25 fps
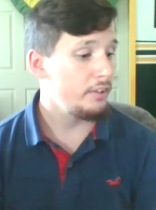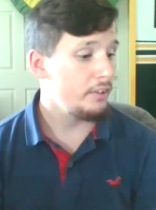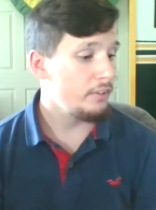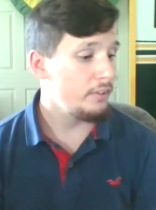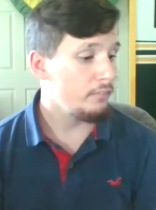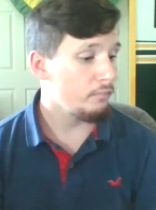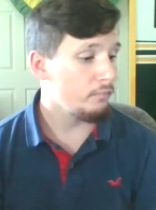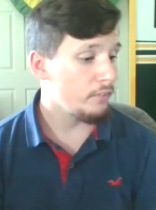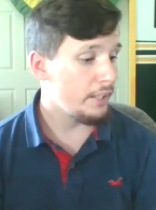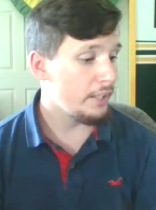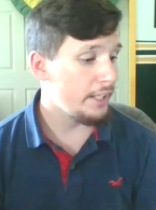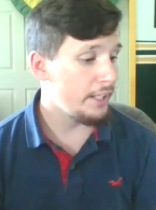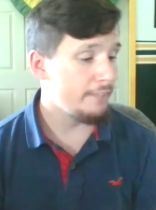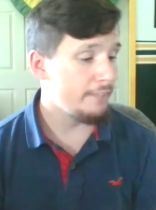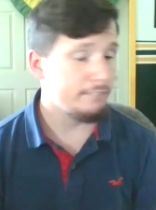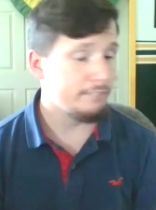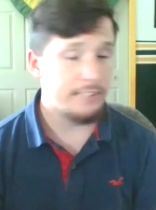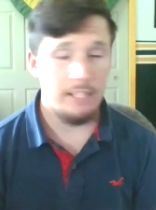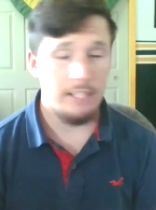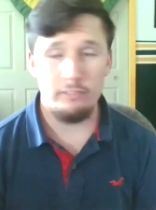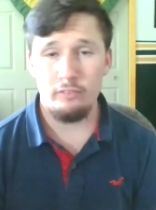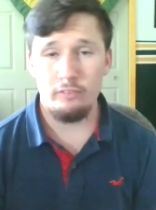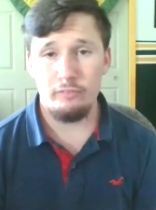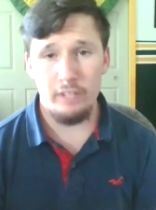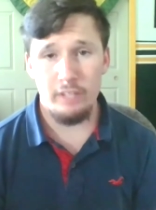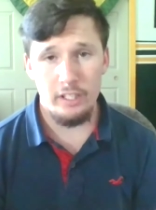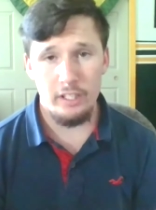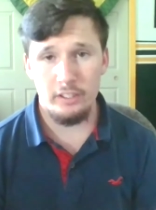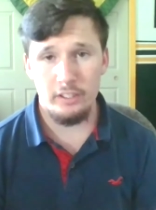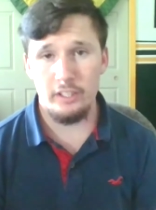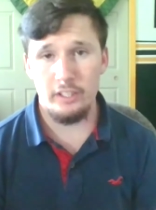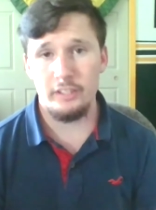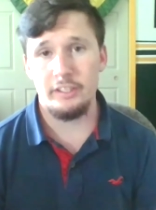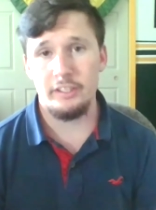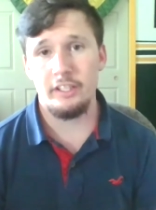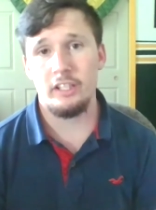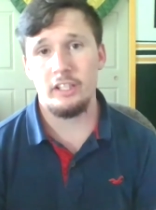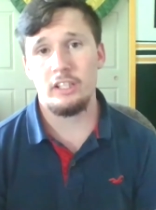Rams have a very
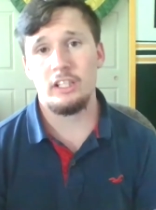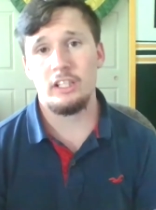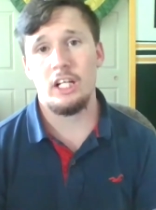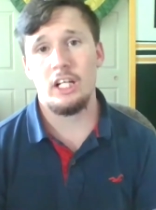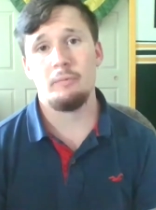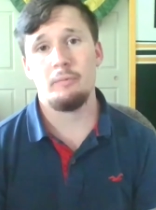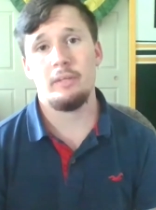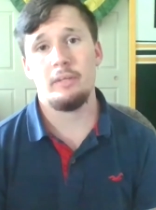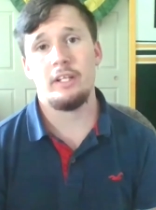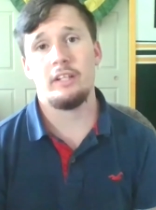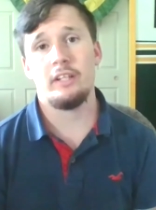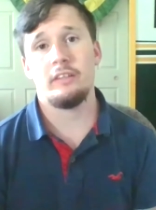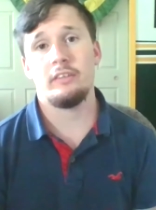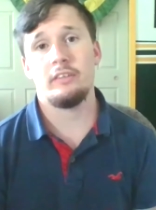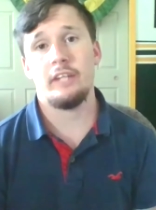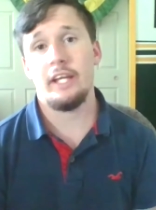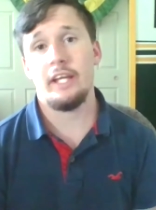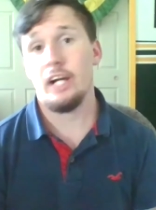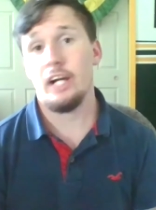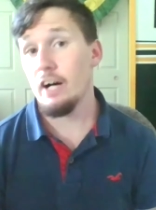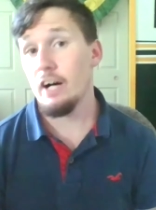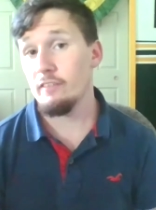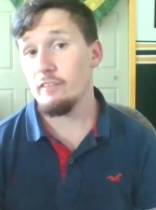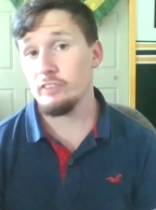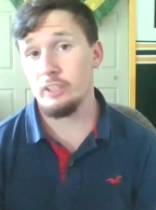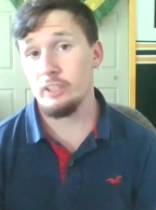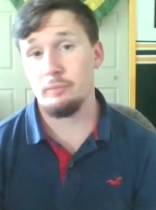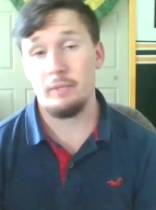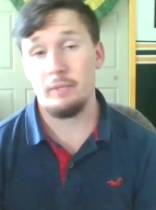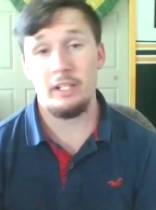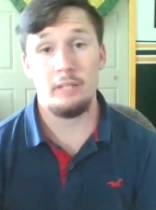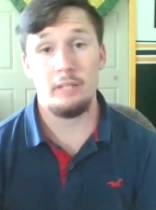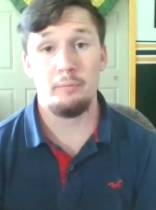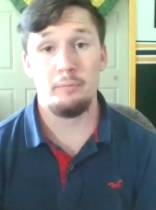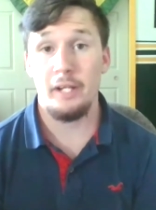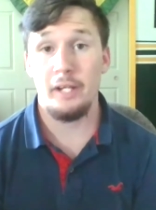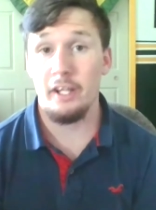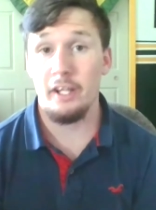good year coming. They obviously made
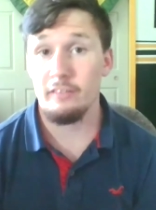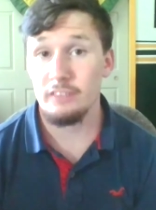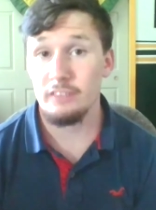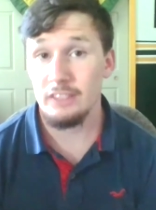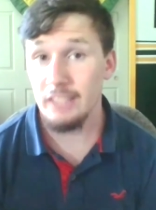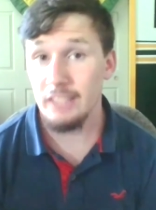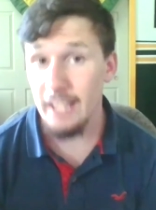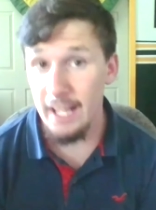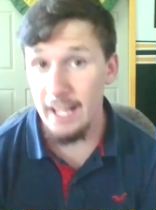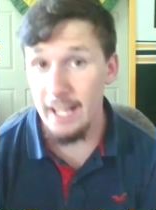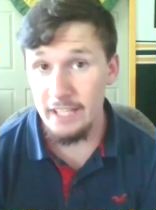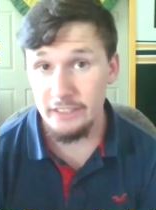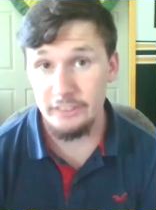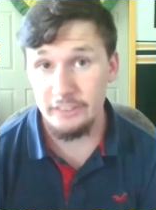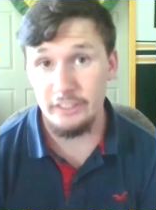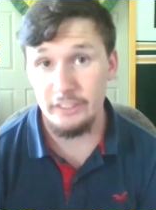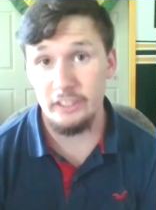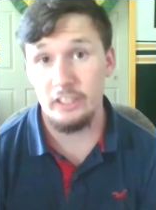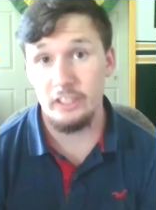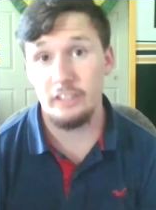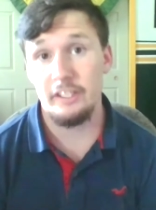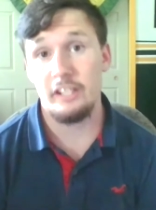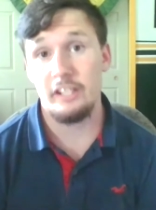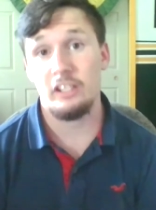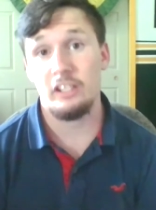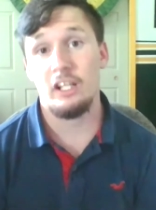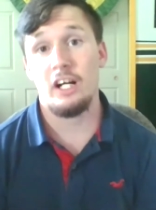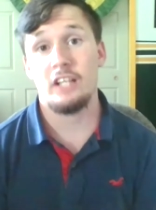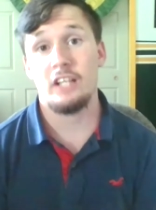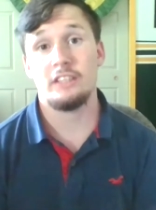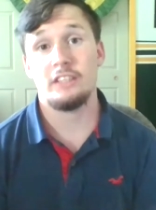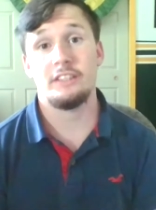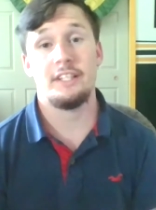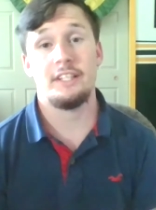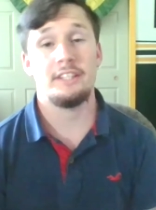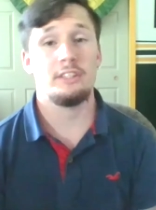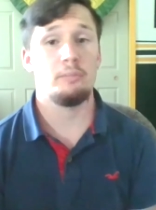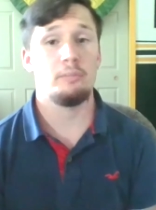the playoffs last year, and they
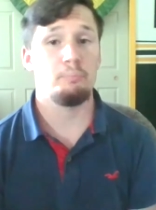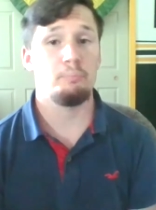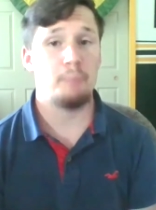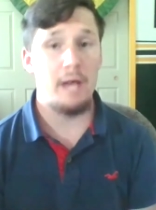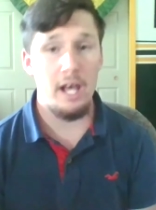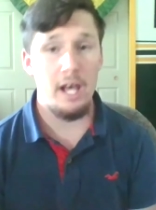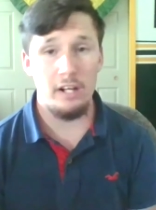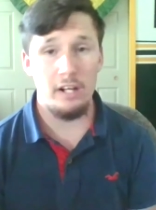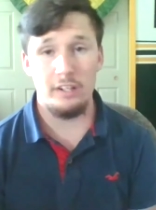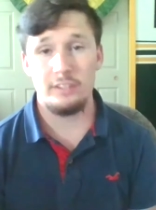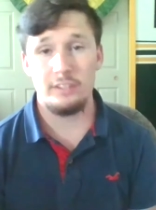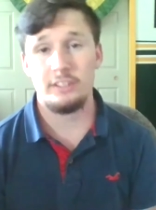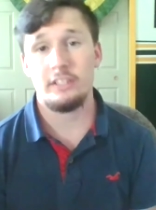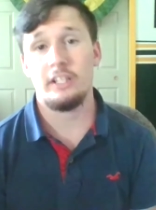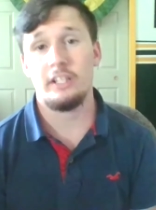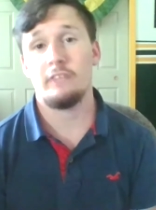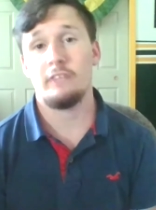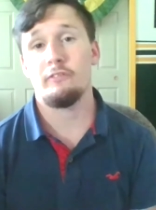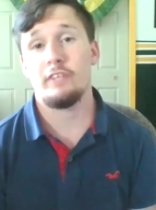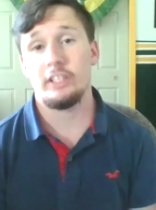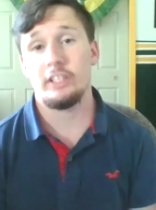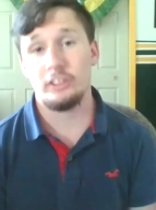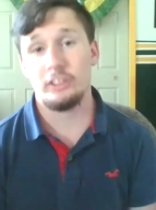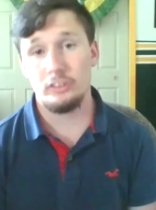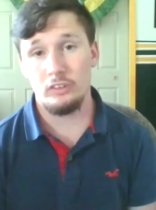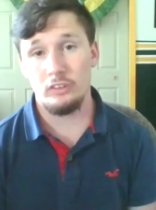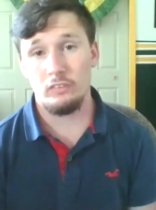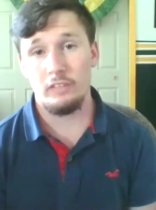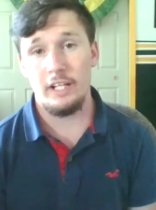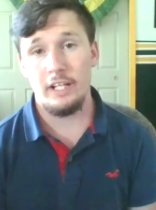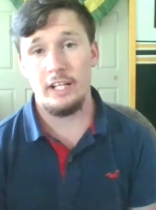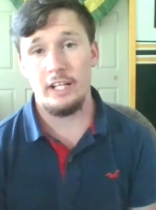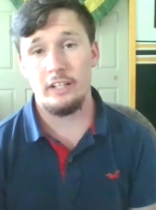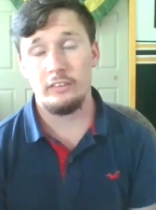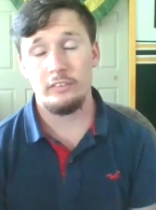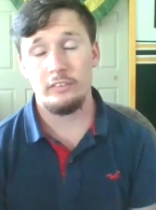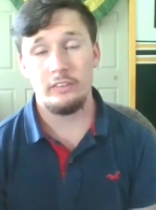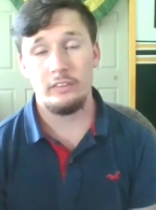lost against the Packers in the divisional
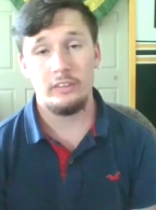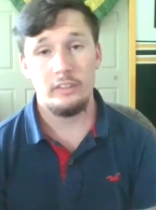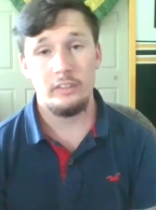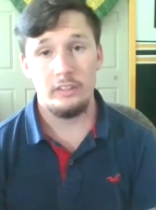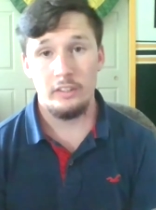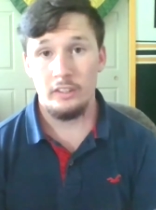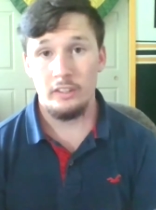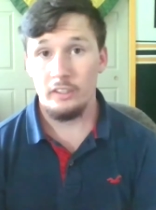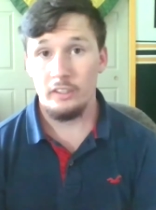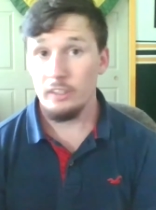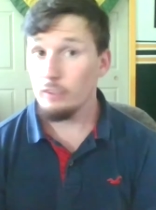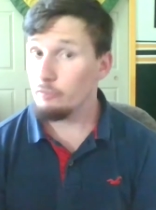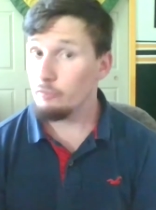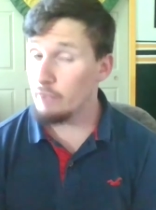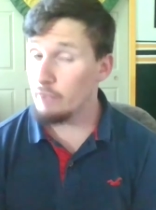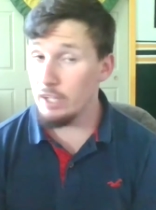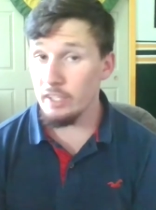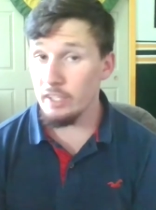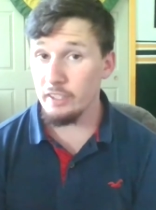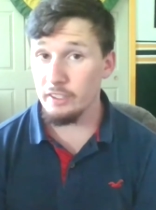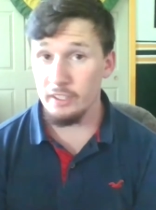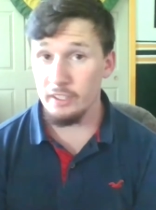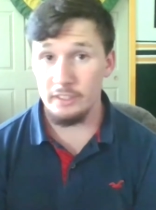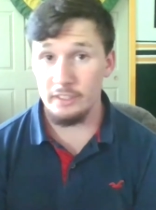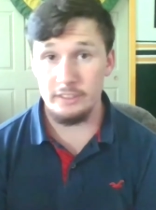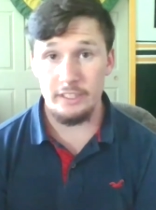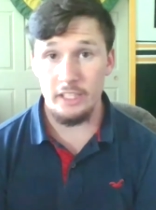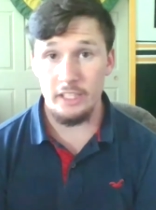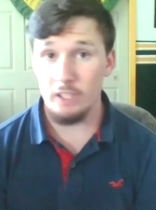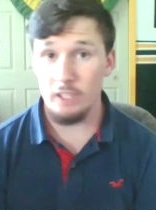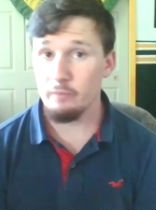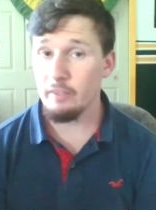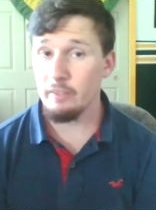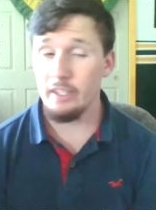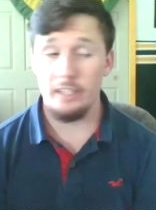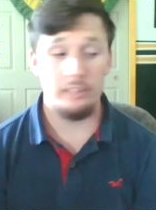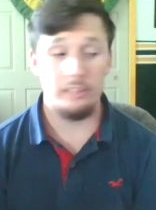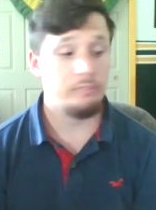round. Very good team,
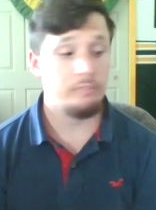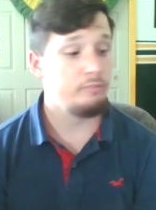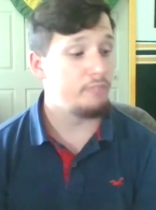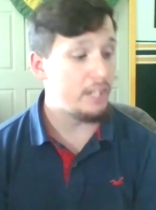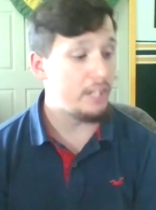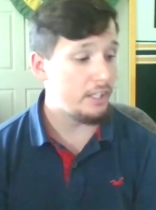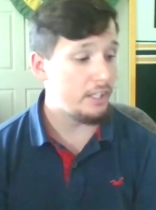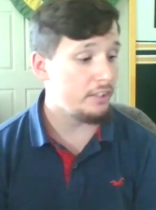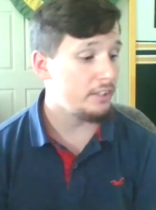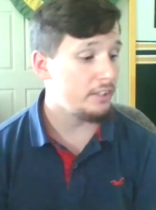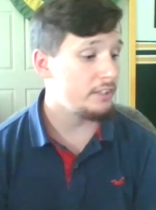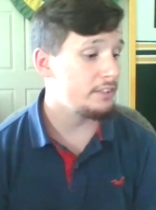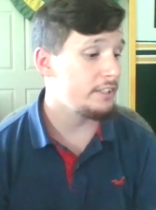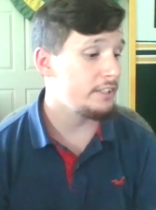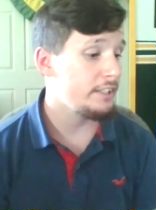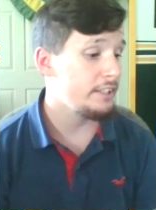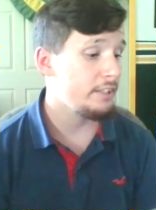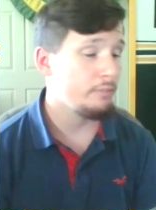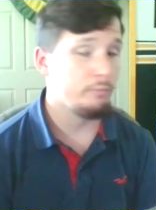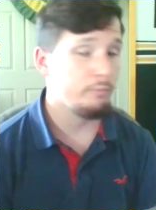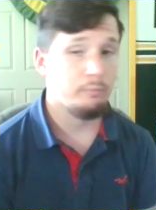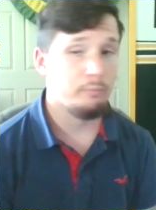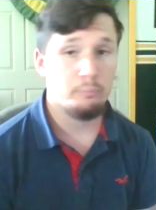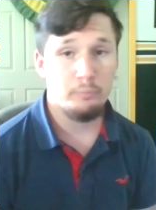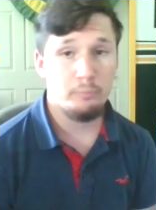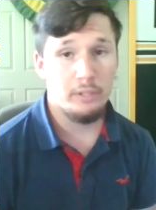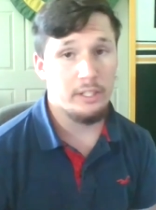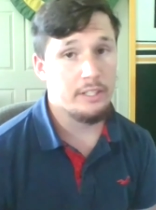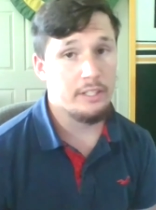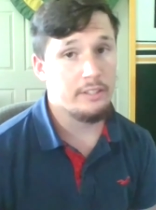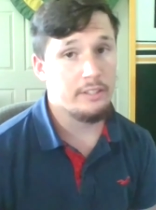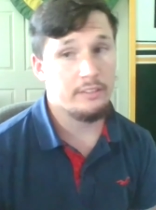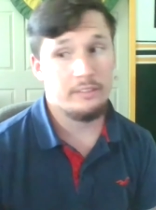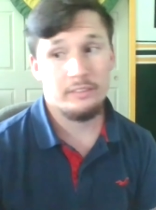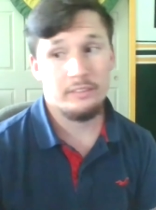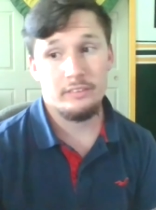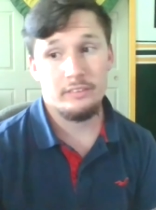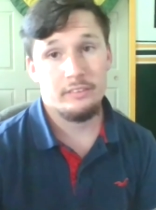man. Very good team.
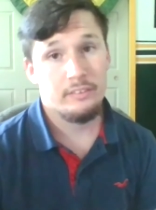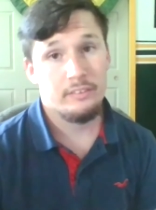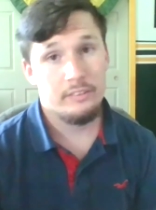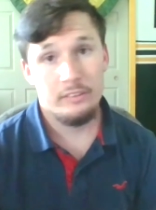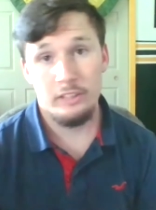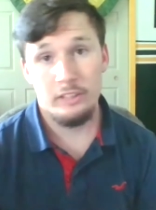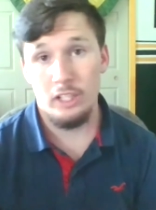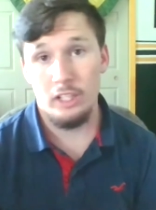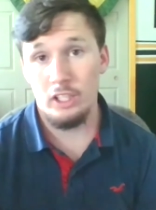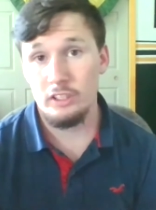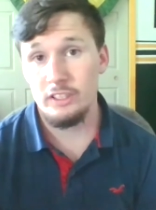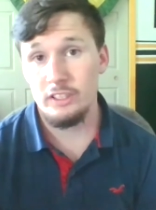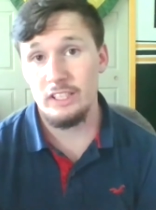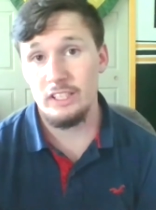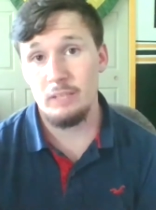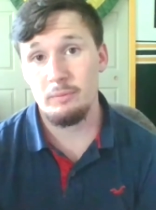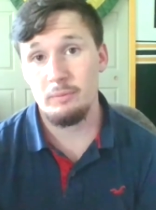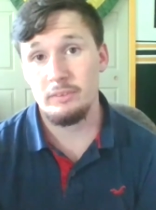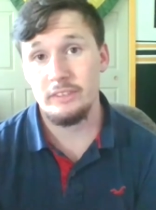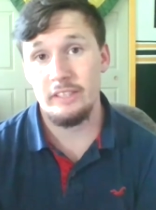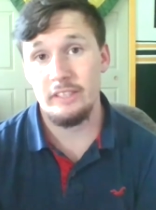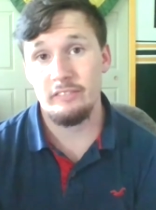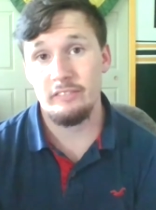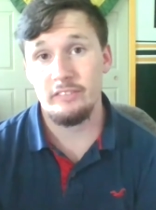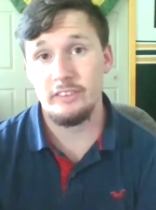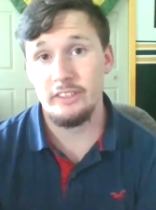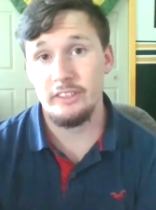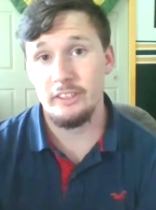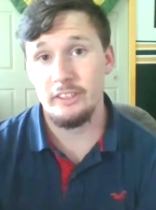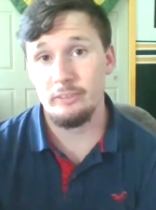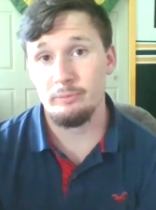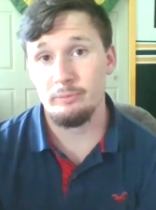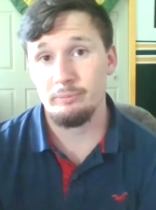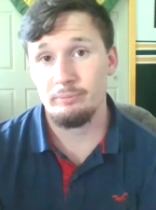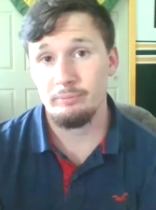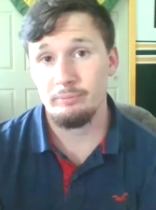But on to number 17.